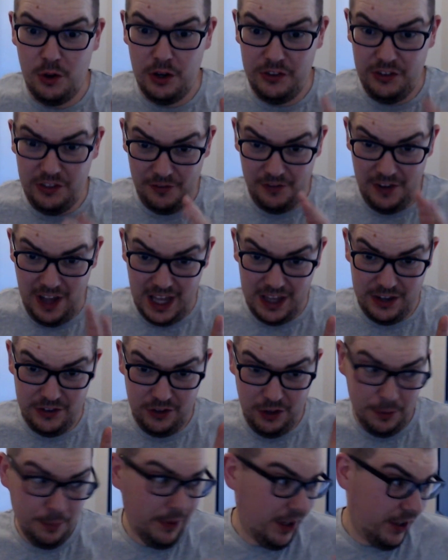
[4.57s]
The fan's on
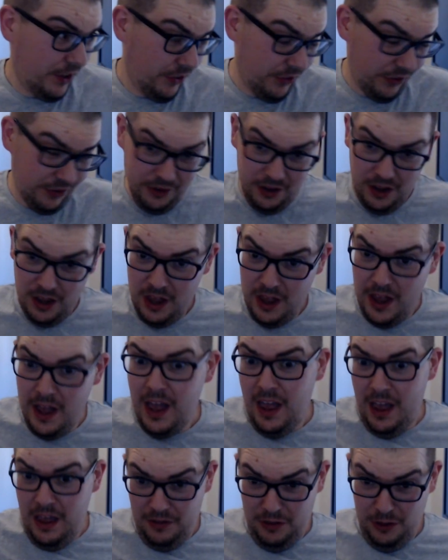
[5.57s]
because
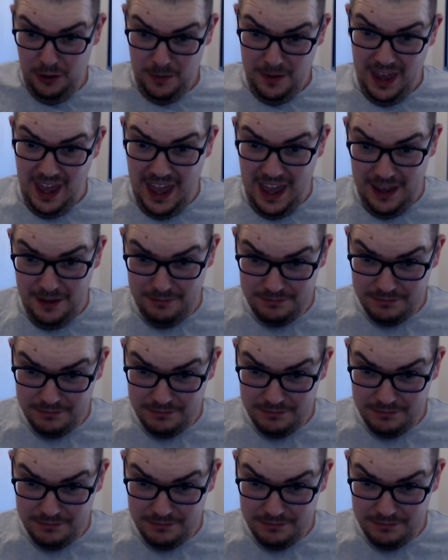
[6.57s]
the UK,